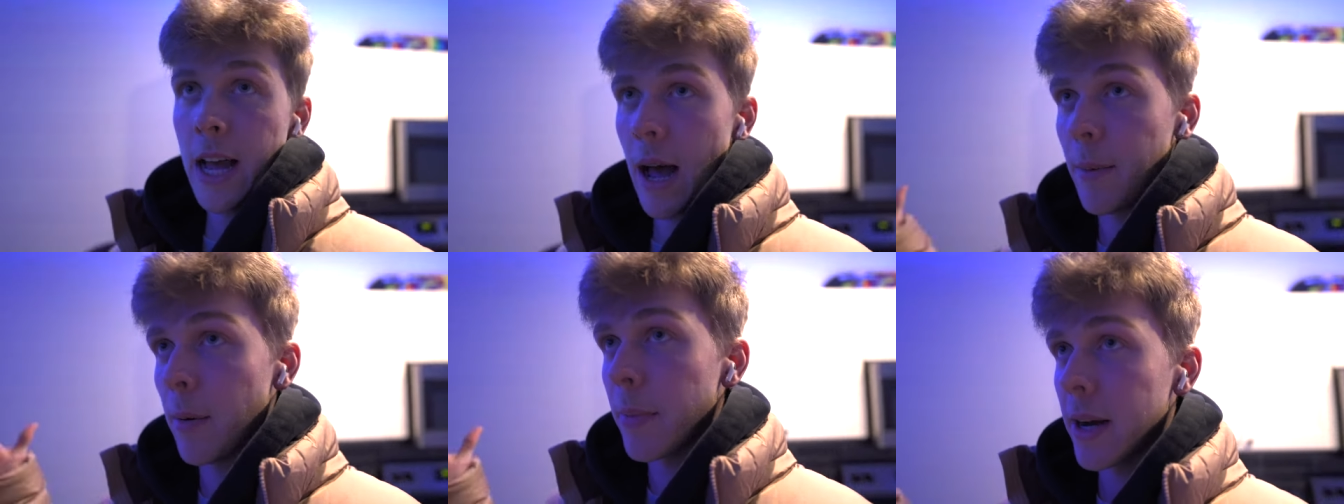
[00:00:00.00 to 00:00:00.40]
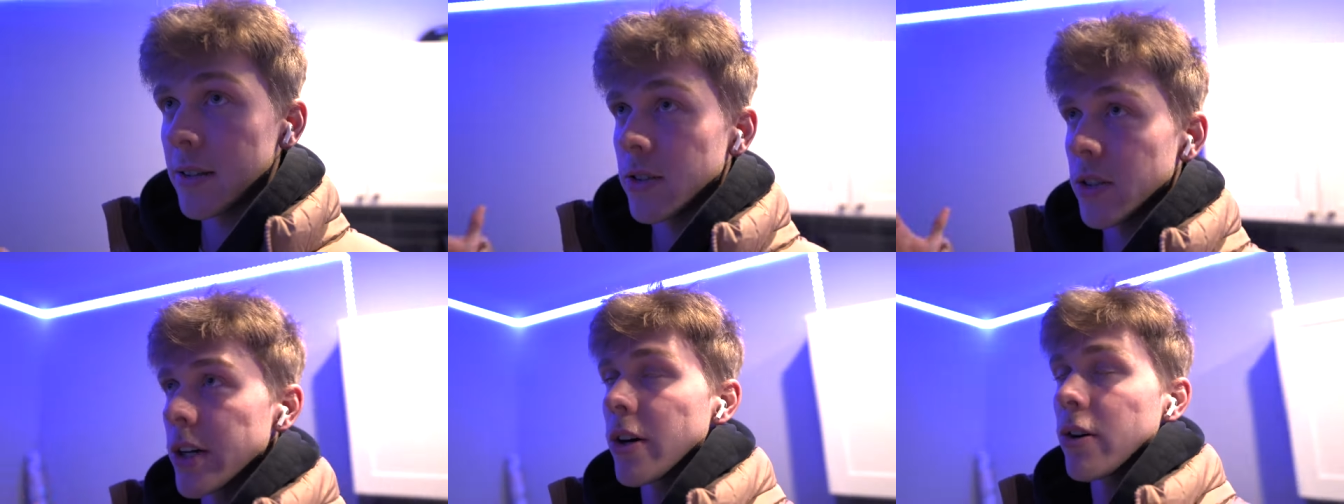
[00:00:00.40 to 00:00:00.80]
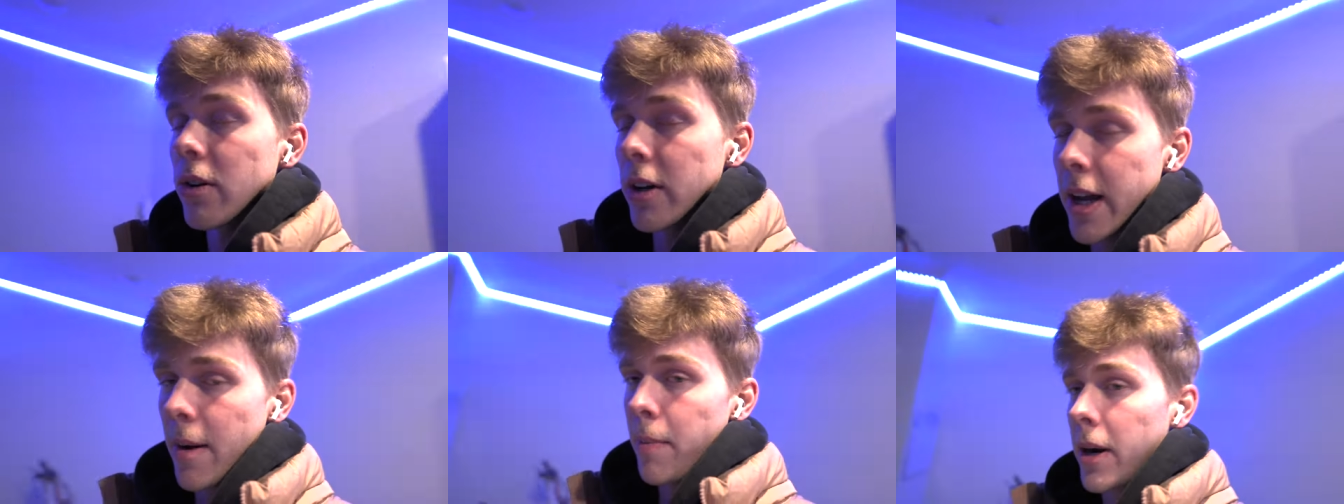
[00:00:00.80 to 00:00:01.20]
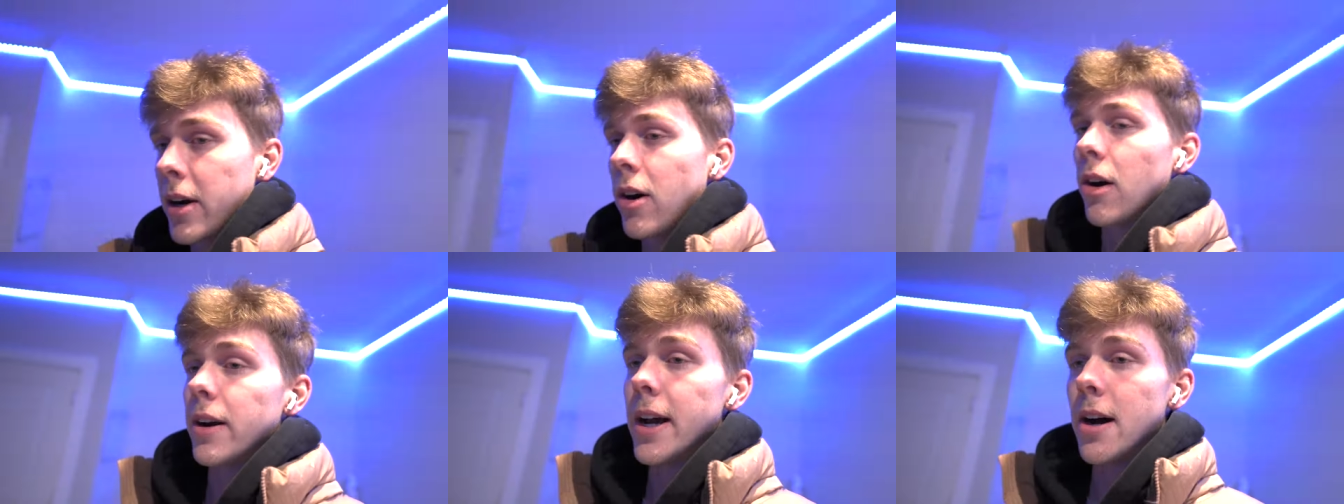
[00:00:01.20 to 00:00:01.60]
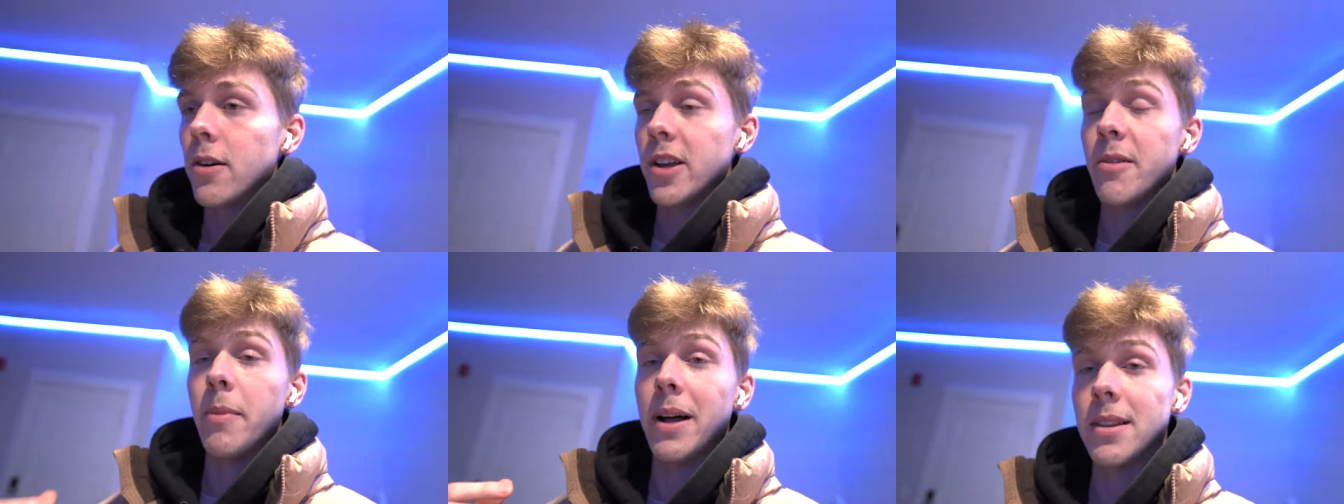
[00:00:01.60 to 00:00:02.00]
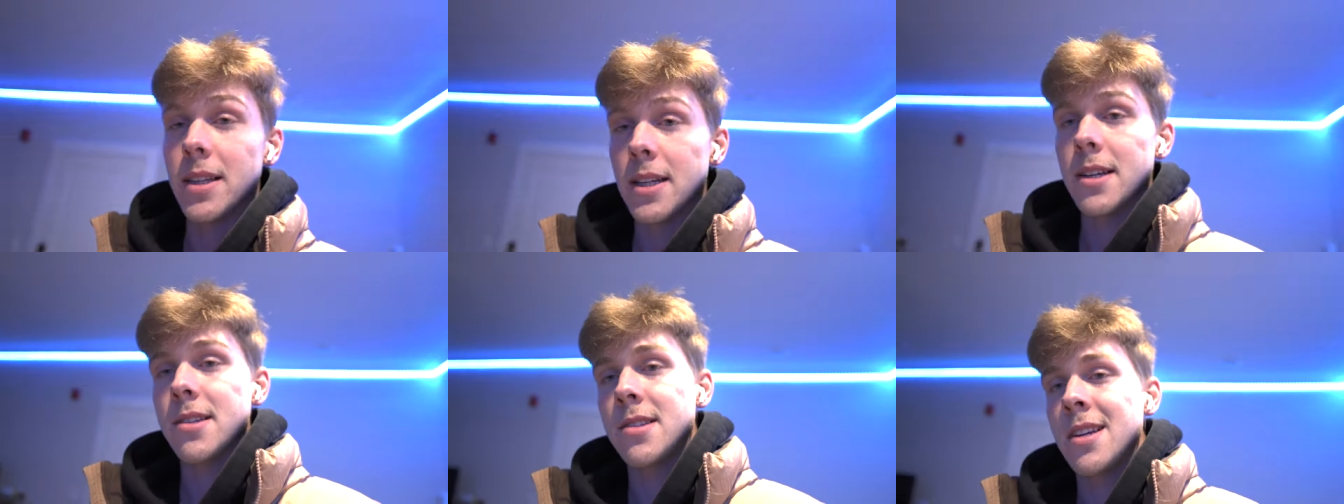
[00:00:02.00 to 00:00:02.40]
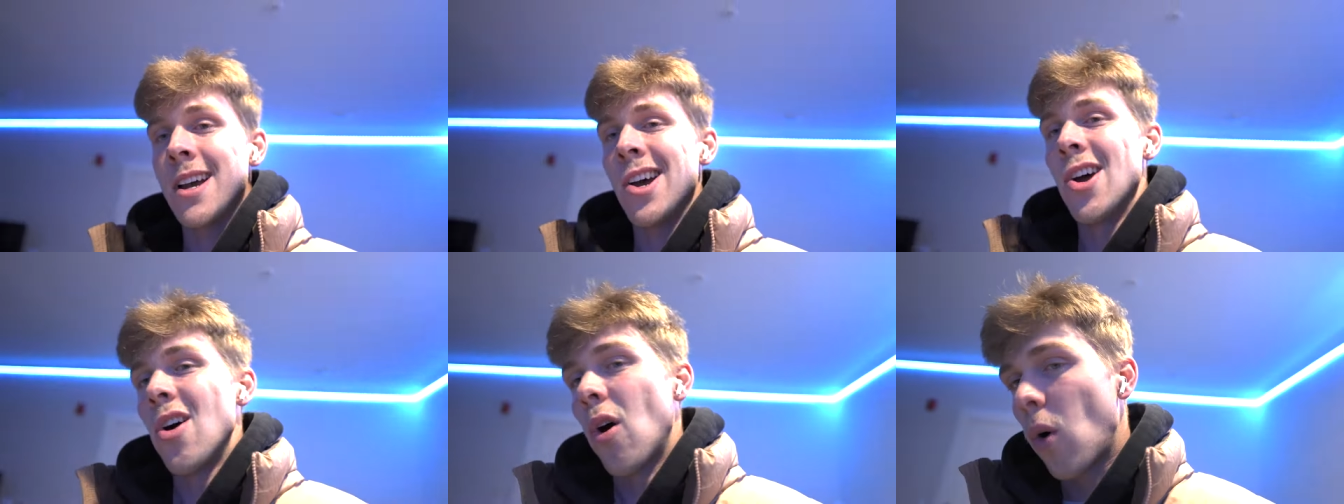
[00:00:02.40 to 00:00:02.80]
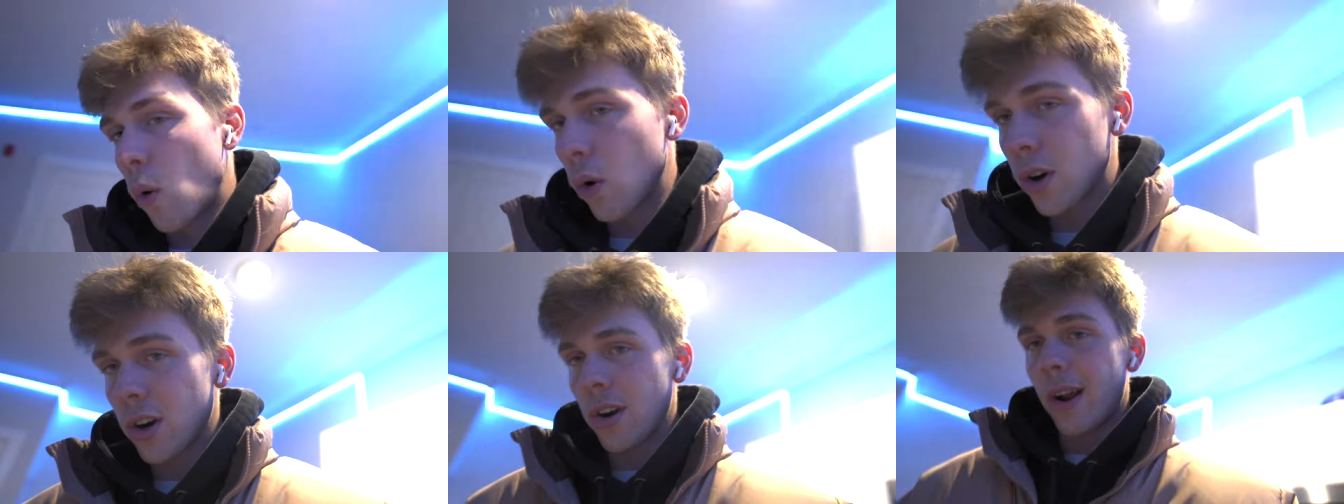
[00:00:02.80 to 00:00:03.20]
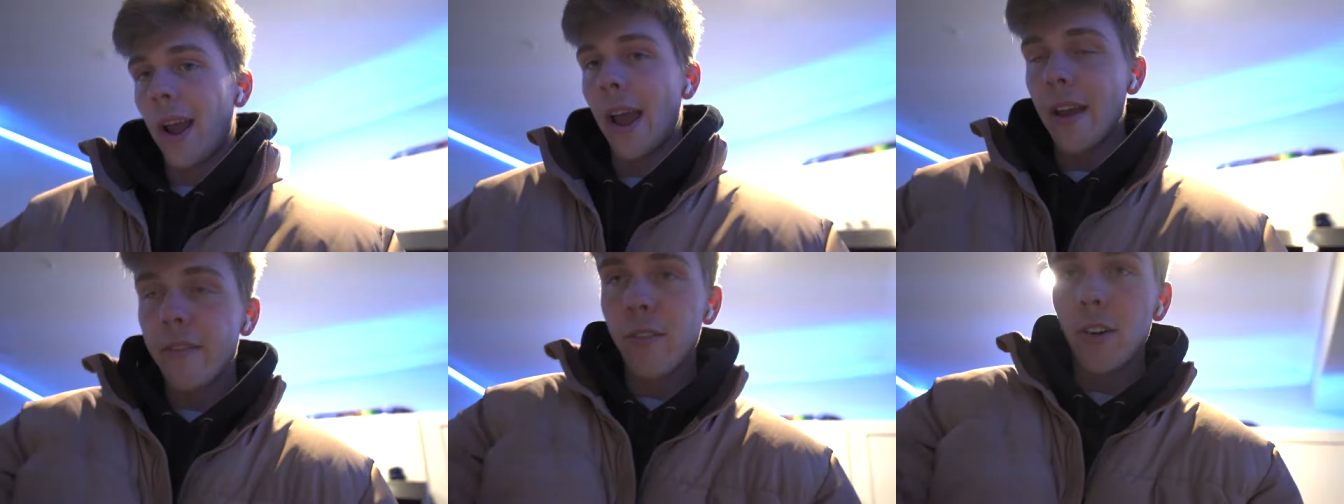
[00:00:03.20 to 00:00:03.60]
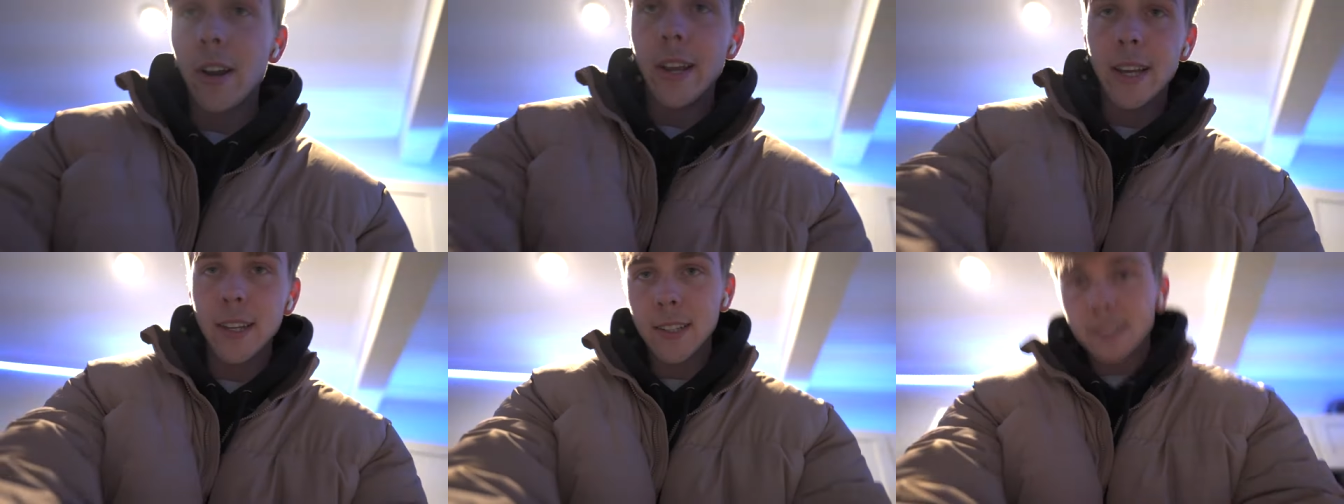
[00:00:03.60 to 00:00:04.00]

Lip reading: I'm about to go look at my car now, get my list, order every